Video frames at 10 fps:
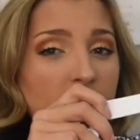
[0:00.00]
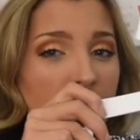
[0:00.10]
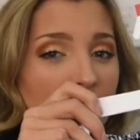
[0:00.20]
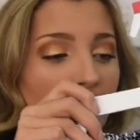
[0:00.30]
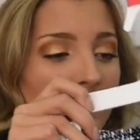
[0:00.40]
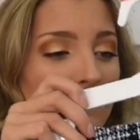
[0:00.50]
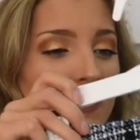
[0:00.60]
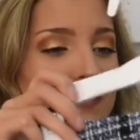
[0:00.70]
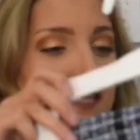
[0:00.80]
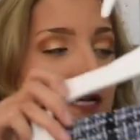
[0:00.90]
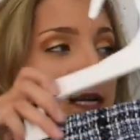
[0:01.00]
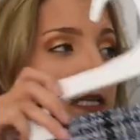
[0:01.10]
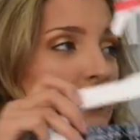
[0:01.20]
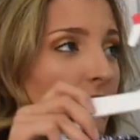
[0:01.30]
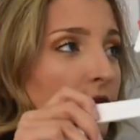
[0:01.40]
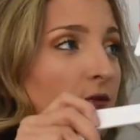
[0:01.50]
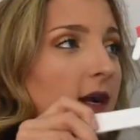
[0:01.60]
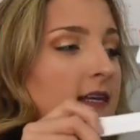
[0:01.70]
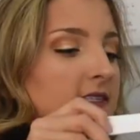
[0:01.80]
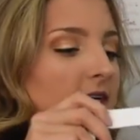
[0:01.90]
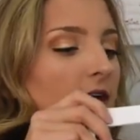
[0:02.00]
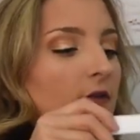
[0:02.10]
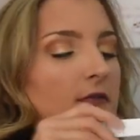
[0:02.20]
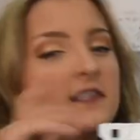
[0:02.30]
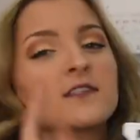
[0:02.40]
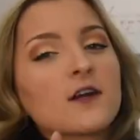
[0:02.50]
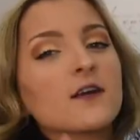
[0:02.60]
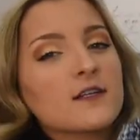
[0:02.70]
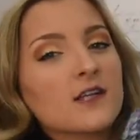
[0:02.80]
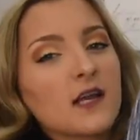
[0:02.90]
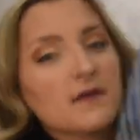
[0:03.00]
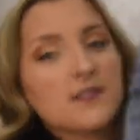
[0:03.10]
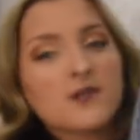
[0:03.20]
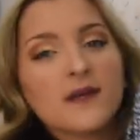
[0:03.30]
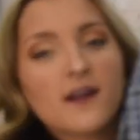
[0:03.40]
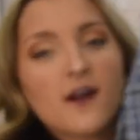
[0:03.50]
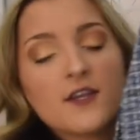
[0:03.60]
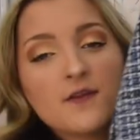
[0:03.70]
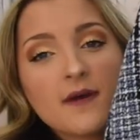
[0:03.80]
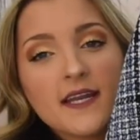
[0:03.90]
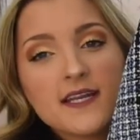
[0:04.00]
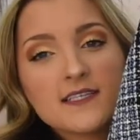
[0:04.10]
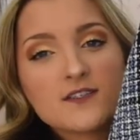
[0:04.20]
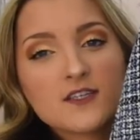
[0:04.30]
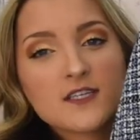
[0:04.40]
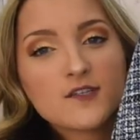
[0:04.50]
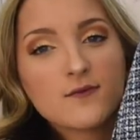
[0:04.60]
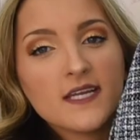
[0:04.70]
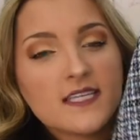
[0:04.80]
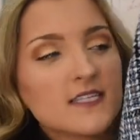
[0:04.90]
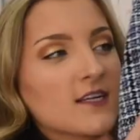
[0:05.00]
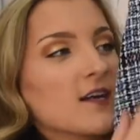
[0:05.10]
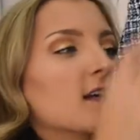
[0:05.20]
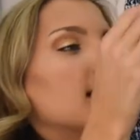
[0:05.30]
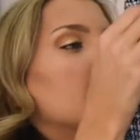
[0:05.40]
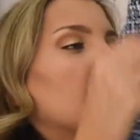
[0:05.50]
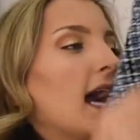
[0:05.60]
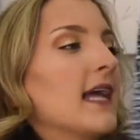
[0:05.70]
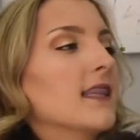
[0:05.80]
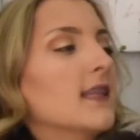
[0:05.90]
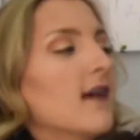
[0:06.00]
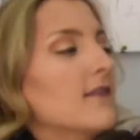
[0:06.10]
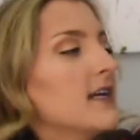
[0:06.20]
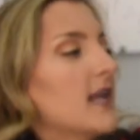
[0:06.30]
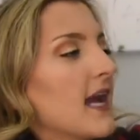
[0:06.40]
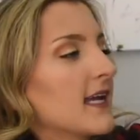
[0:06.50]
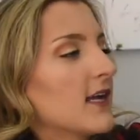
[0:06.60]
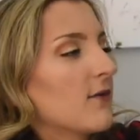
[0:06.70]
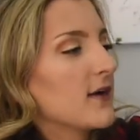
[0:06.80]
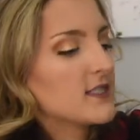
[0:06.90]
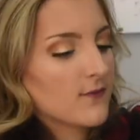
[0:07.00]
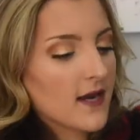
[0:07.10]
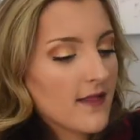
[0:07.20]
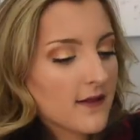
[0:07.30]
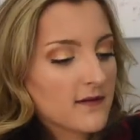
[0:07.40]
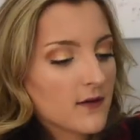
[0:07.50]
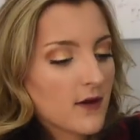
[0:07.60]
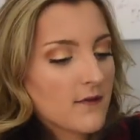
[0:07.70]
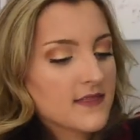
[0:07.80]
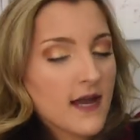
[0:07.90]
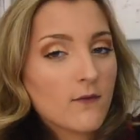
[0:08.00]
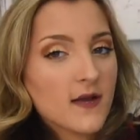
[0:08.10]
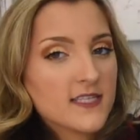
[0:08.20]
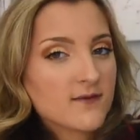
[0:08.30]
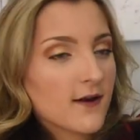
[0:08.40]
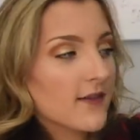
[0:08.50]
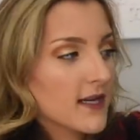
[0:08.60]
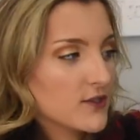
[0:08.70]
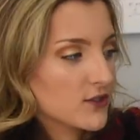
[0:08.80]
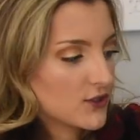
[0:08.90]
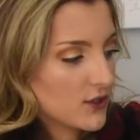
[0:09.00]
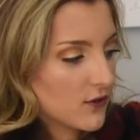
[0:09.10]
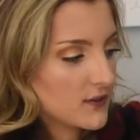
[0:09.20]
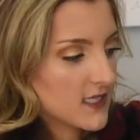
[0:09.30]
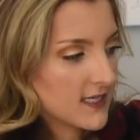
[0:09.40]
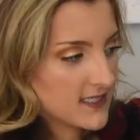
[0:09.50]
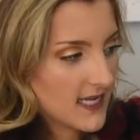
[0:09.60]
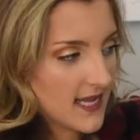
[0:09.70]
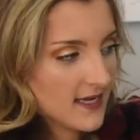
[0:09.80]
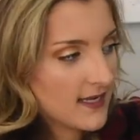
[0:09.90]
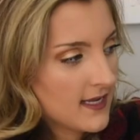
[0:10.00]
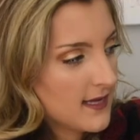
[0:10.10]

inches off the waist so if you wear a zero this skirt is going to be too big on you but it is just a tweed skirt I love it I cannot wait to wear it I think I'm going to wear it with that white sweater that I just showed tucked in